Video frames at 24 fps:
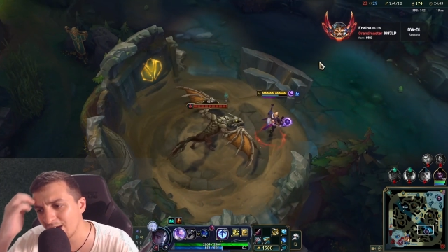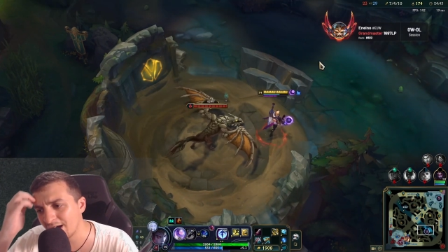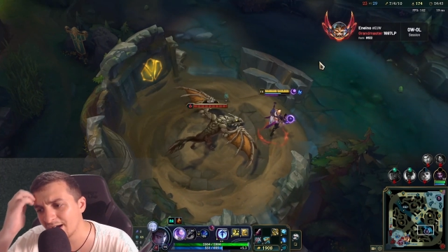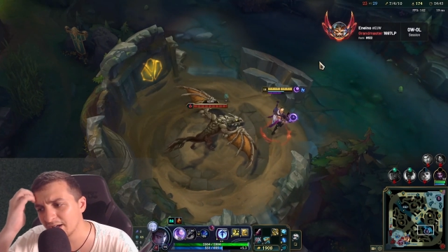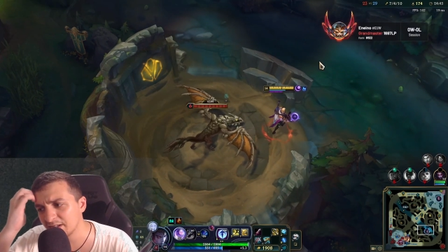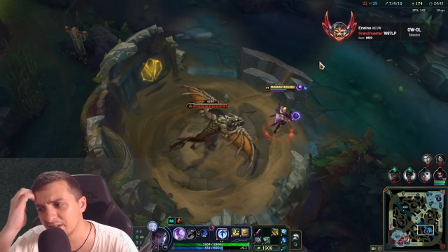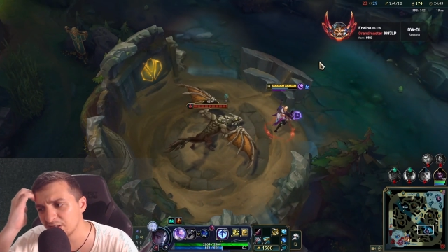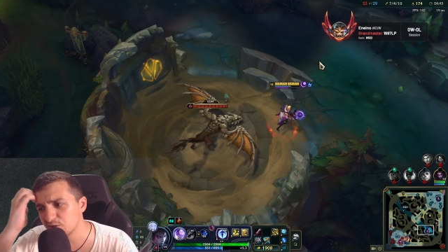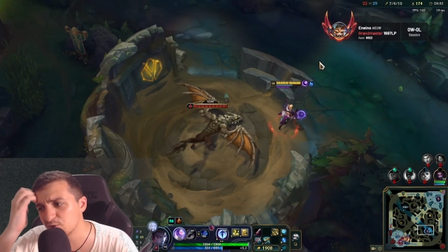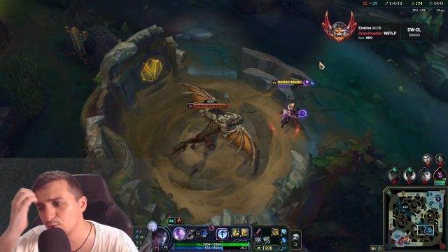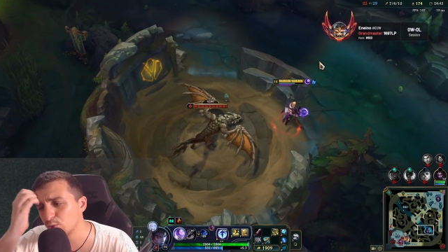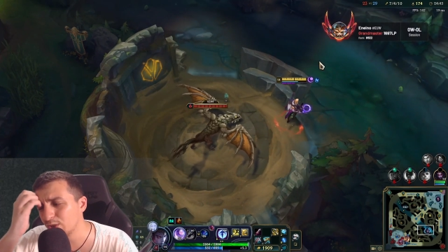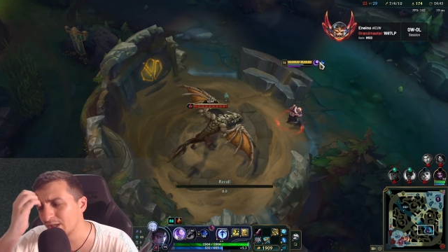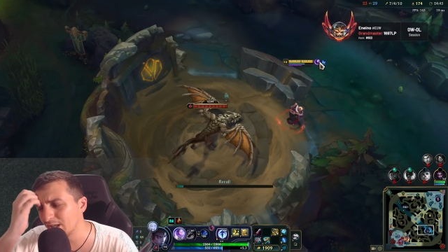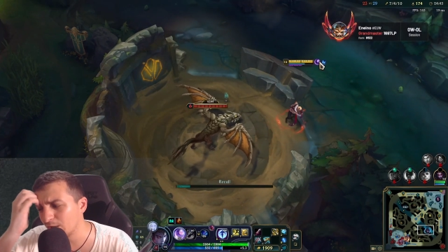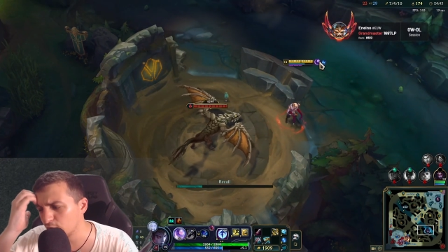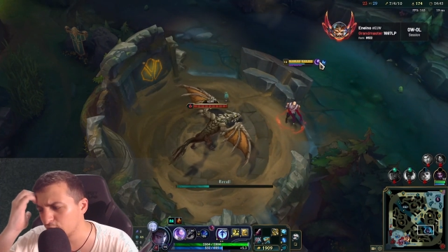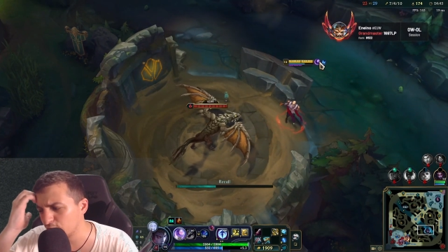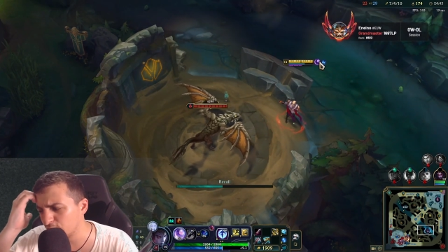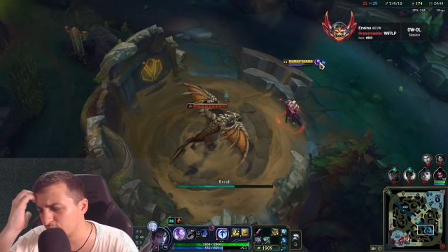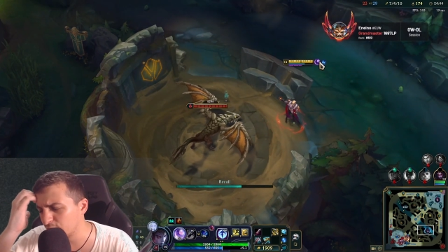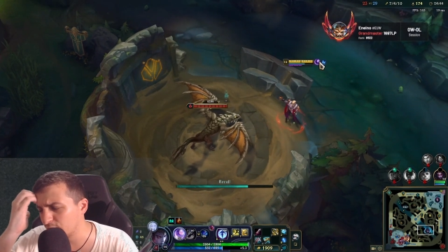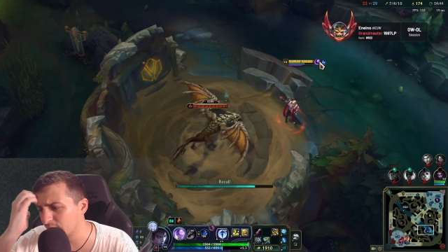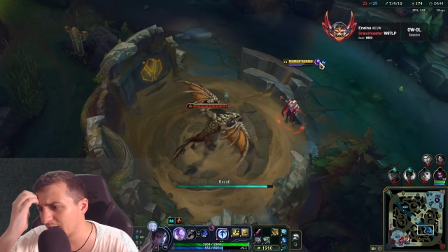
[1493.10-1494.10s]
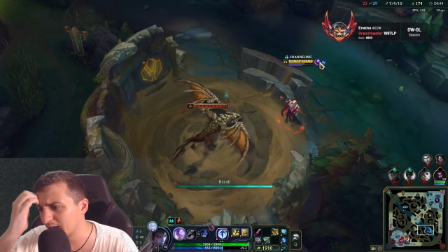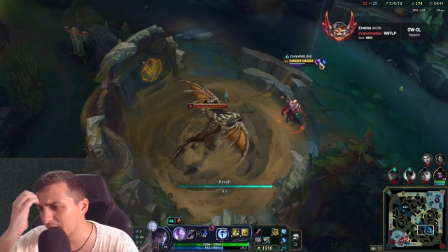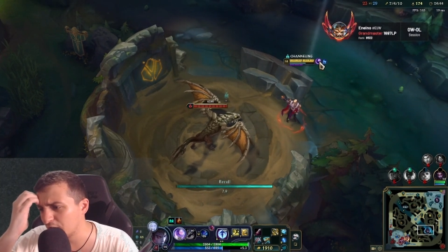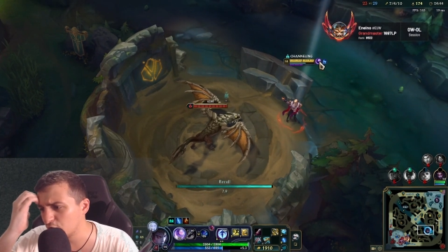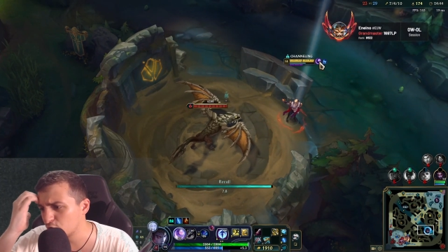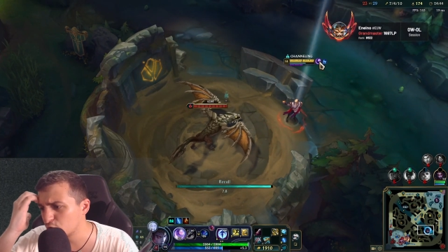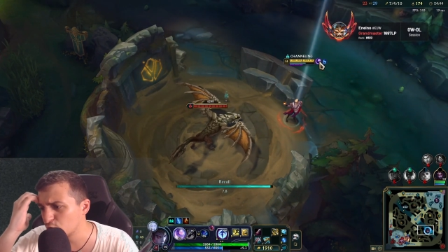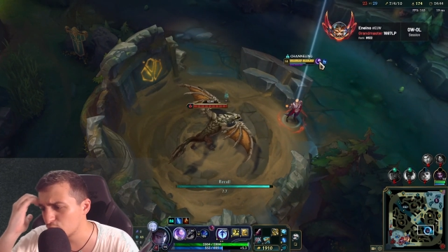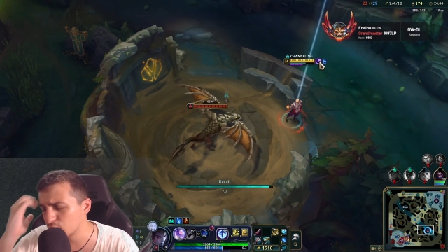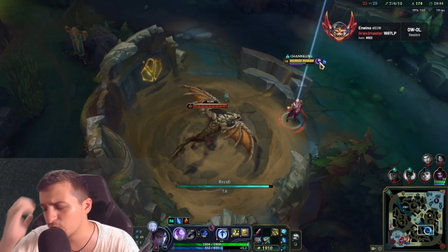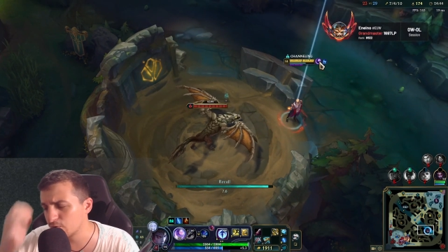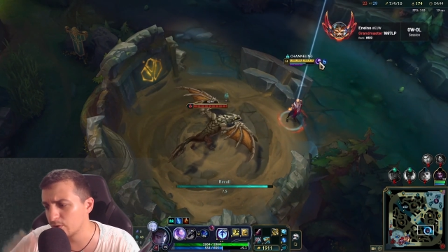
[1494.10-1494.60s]
is doing a lot of, like,
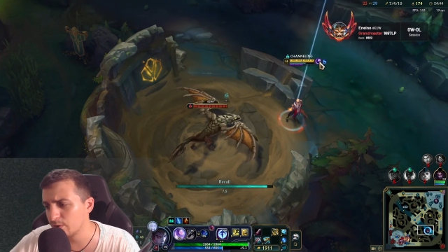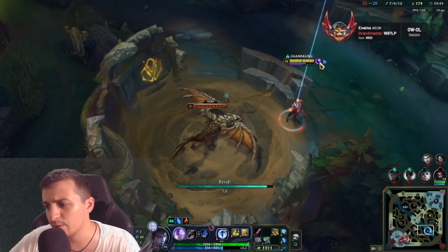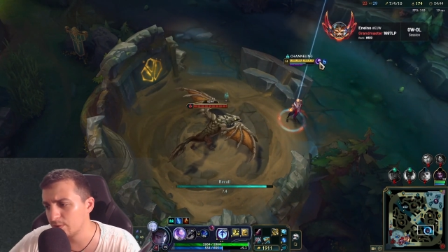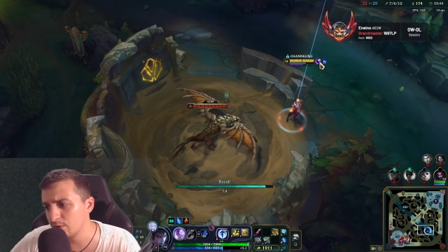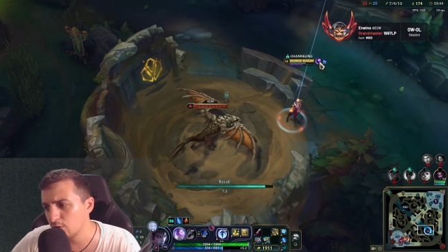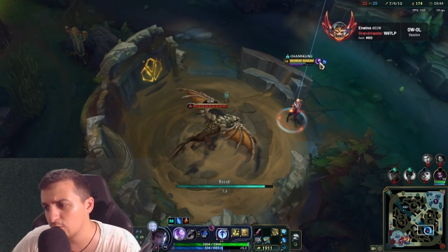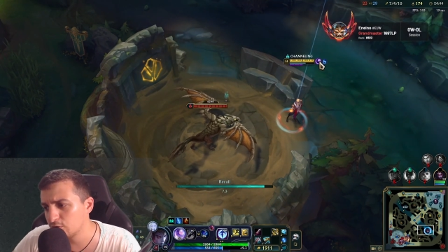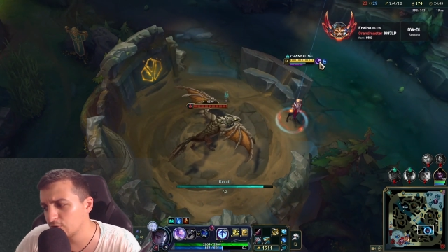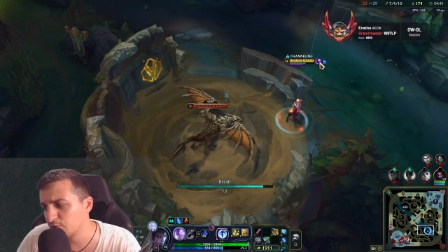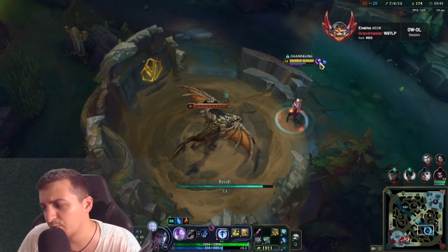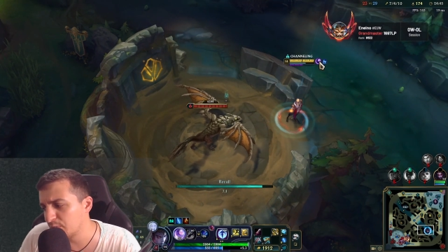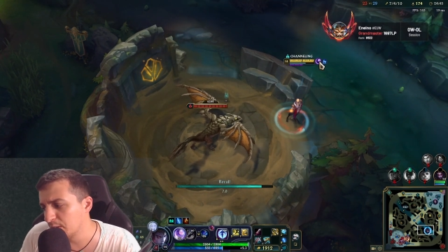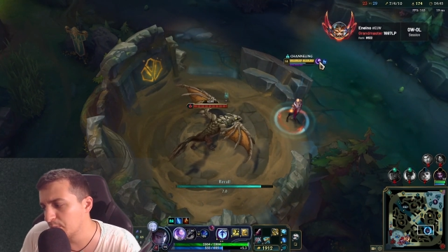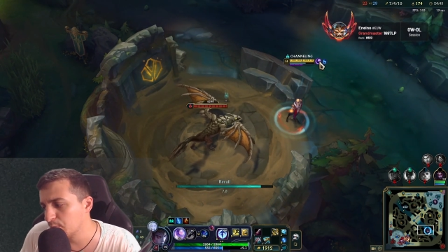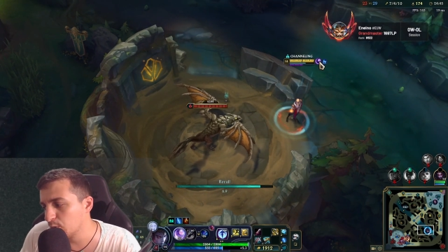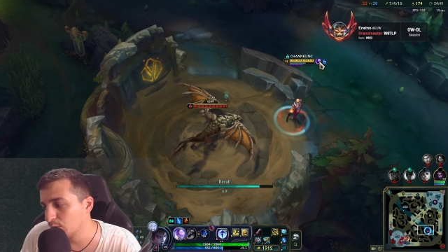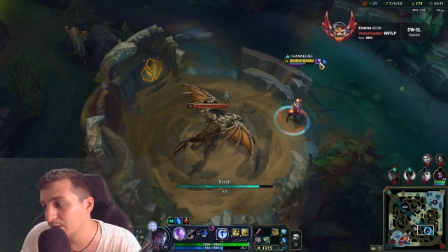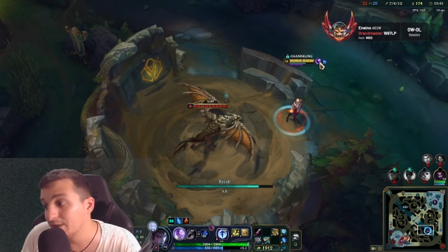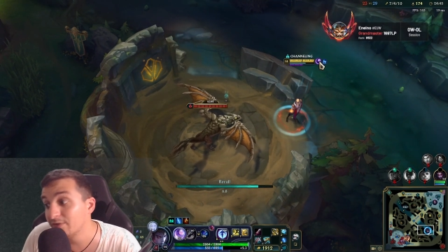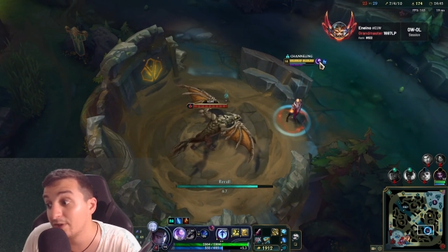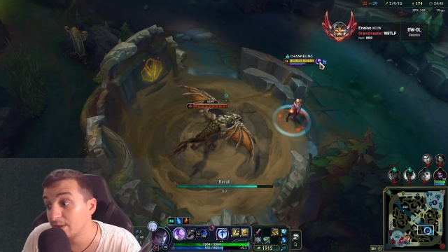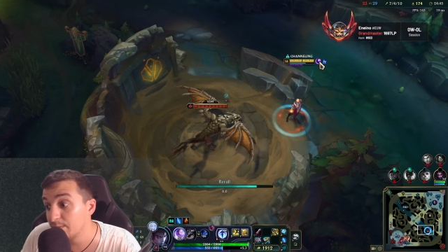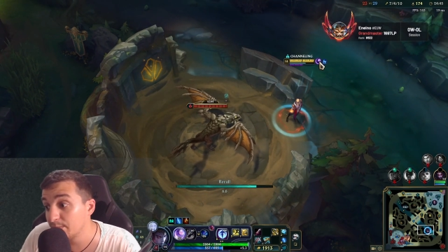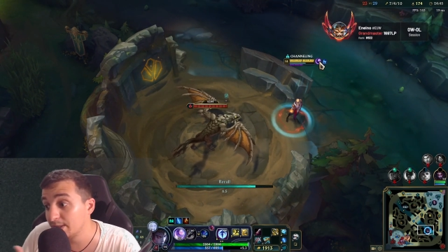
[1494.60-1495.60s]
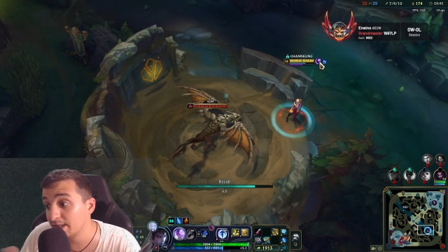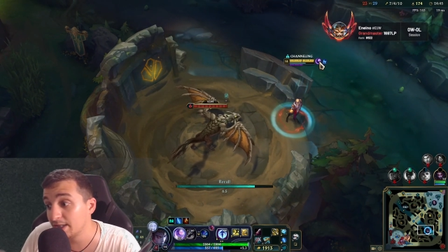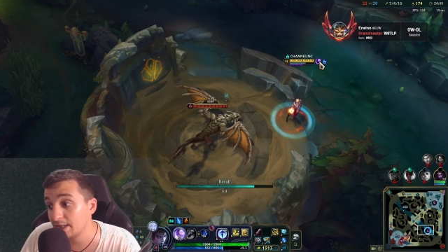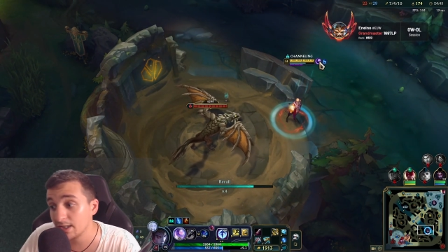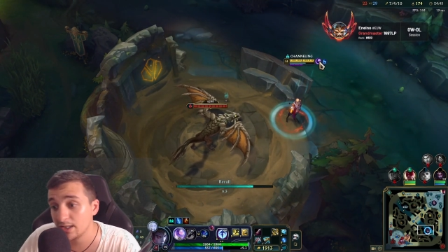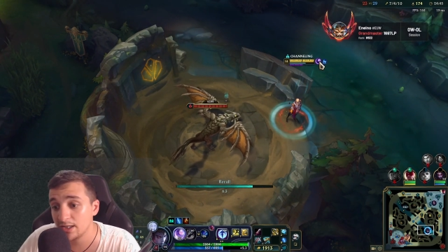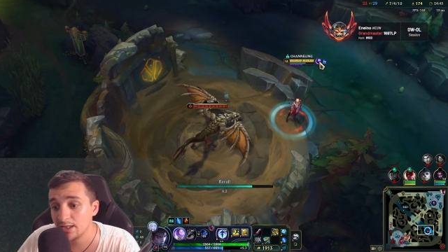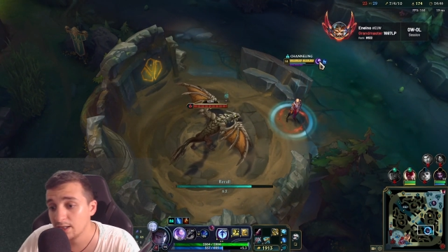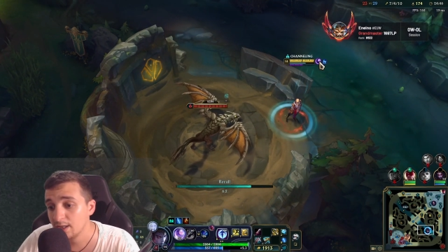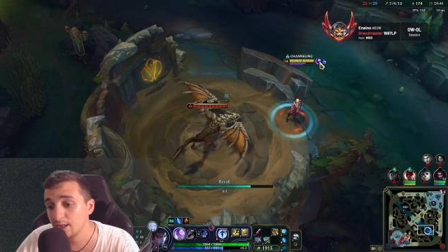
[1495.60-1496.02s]
issues for a lot of people. Even me.